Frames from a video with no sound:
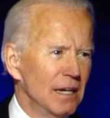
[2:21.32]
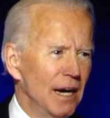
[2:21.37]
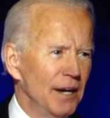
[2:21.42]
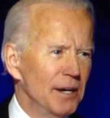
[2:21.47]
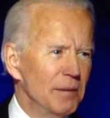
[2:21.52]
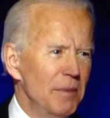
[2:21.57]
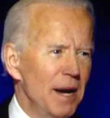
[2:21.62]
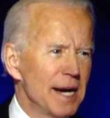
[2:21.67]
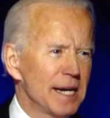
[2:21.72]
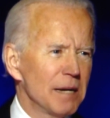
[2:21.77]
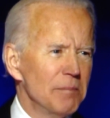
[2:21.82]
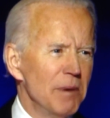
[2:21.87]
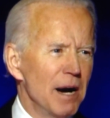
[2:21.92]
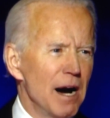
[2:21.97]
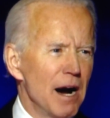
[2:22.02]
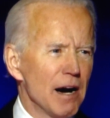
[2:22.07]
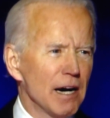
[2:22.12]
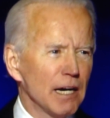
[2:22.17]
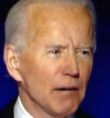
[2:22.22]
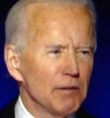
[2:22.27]
and to make
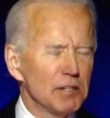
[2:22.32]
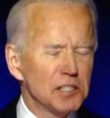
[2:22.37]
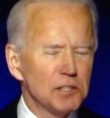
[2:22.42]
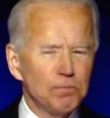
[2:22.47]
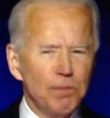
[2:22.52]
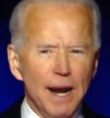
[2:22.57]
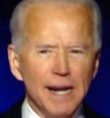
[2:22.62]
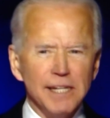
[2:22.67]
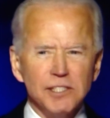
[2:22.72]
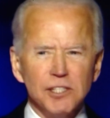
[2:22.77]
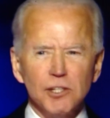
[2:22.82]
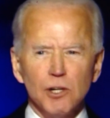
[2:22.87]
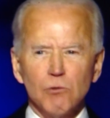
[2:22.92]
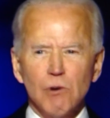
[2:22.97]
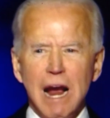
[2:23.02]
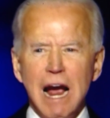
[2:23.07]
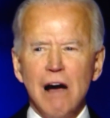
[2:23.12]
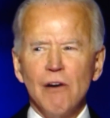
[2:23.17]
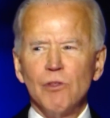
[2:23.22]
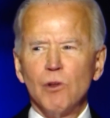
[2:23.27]
America respected
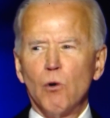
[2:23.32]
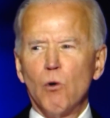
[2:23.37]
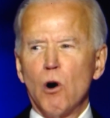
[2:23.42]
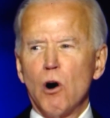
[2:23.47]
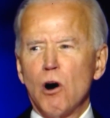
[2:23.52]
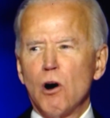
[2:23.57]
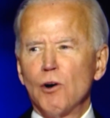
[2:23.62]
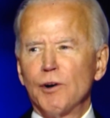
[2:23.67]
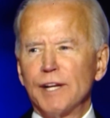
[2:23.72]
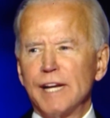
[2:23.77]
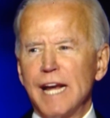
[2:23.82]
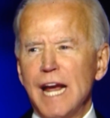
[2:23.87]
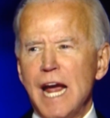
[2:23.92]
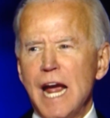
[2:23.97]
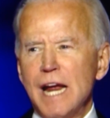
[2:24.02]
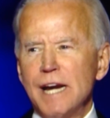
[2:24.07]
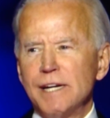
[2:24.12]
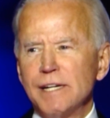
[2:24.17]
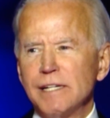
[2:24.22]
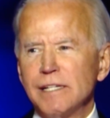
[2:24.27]
around the world
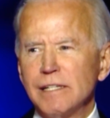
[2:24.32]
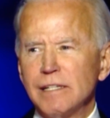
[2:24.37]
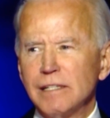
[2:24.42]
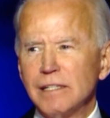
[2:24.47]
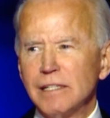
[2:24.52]
again.